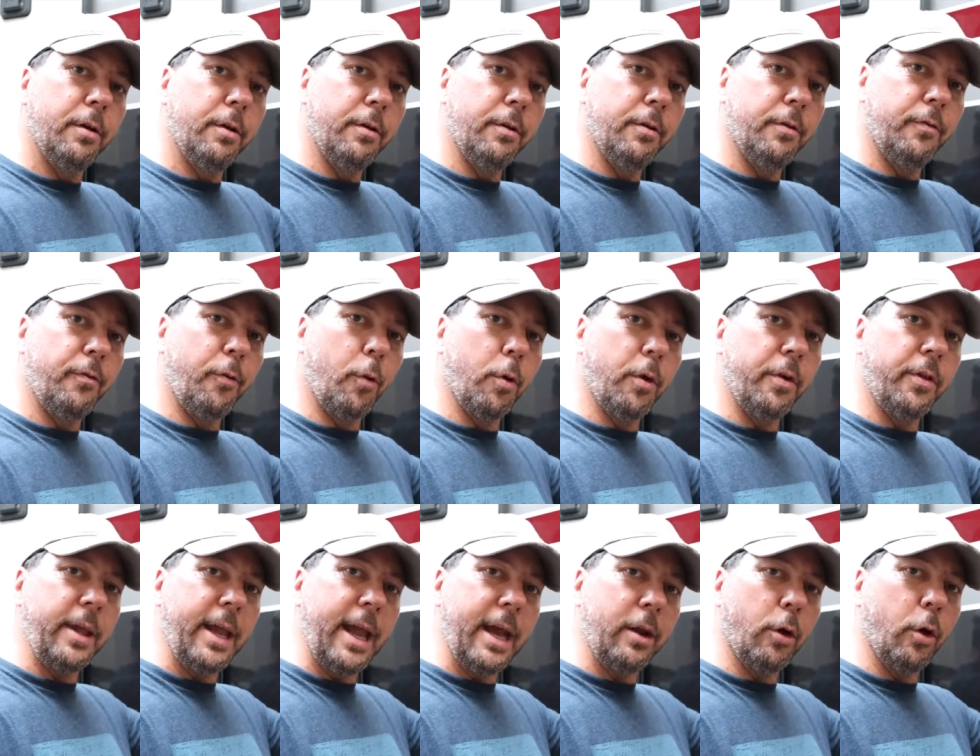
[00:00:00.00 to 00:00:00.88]
for
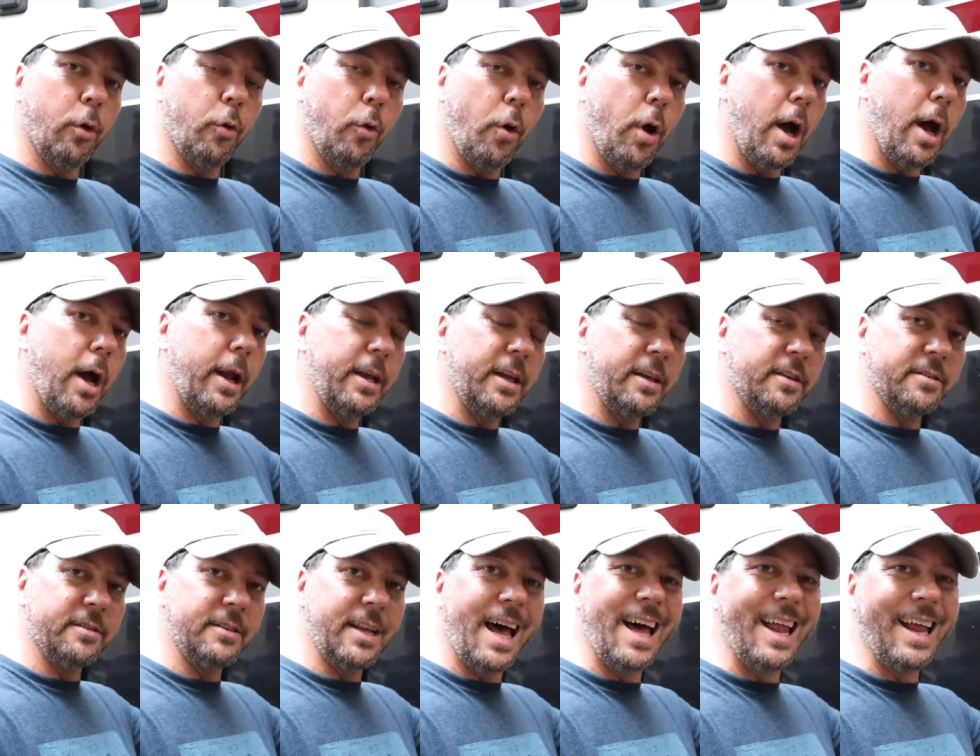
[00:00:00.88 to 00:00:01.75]
the anode rod
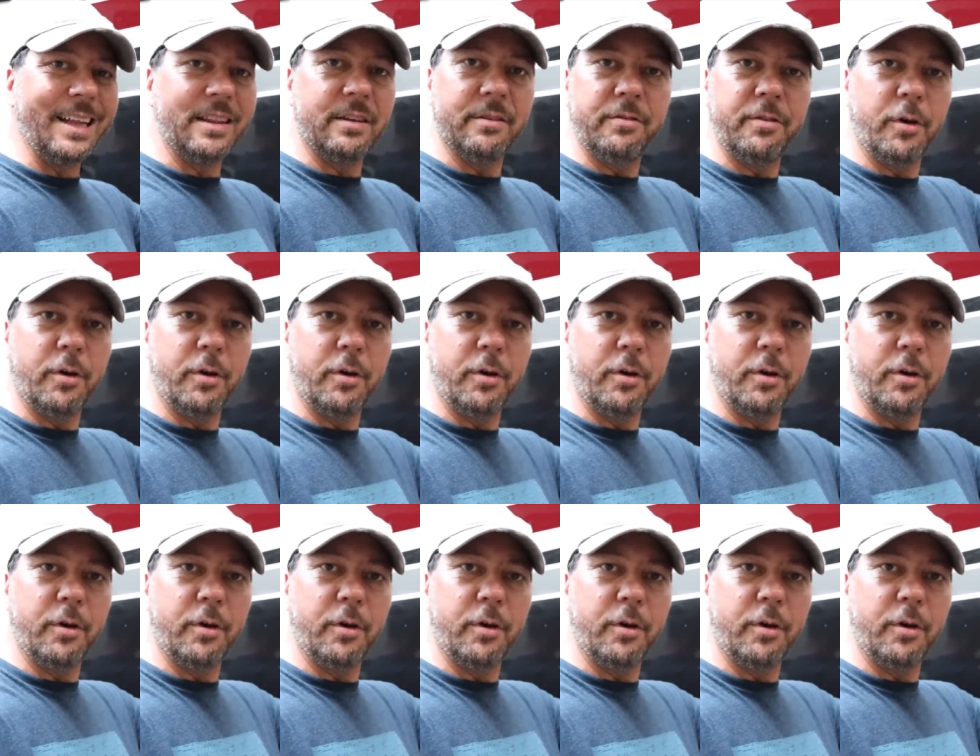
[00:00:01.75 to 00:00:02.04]
is not at the